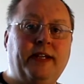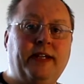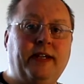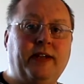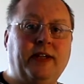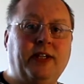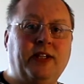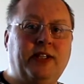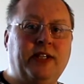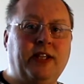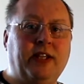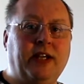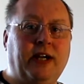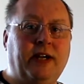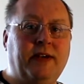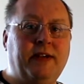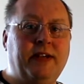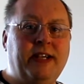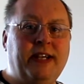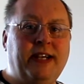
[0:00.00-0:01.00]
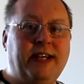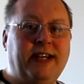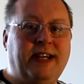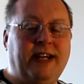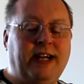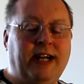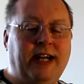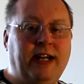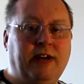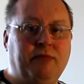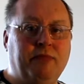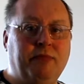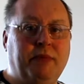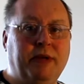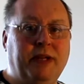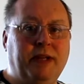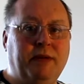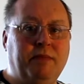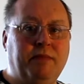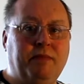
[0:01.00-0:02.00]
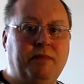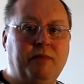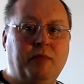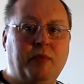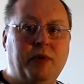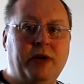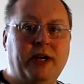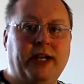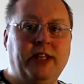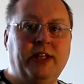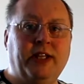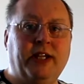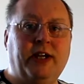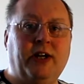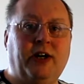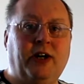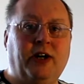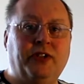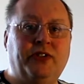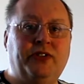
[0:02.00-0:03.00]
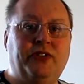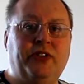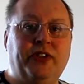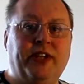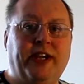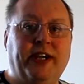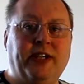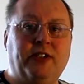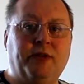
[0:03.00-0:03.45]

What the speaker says: And you can see that I haven't been working the cards today,